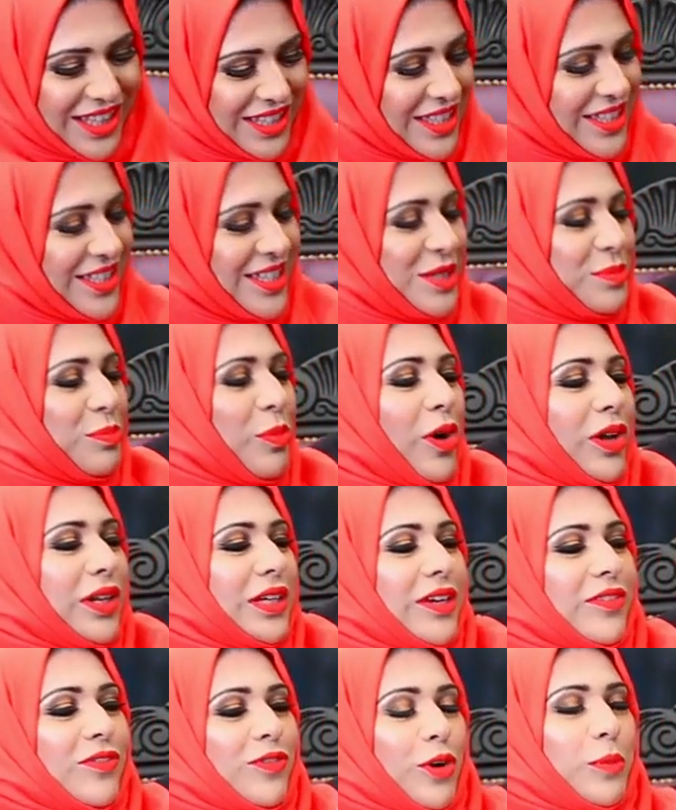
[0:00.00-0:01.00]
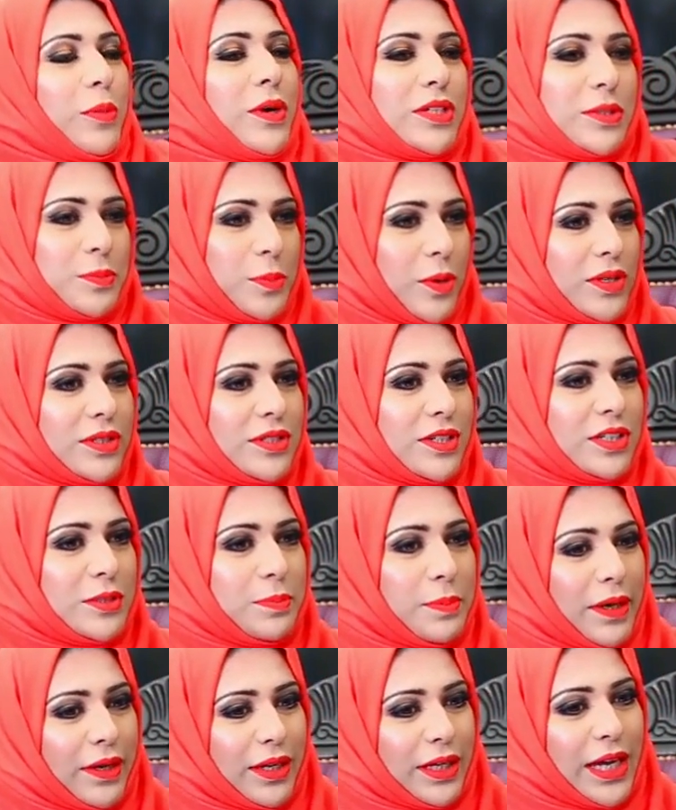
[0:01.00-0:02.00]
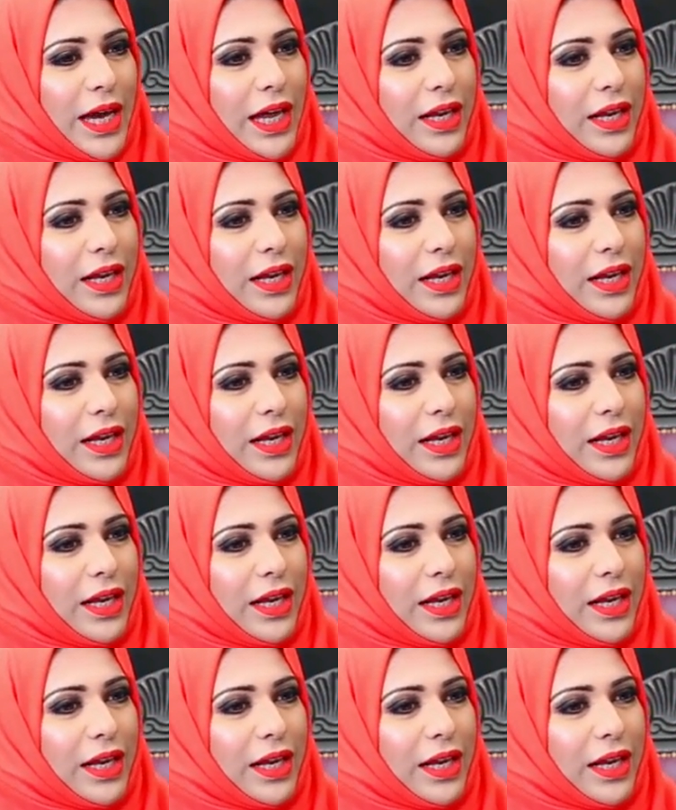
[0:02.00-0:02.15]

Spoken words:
this is a small gift from our sponsors, Perry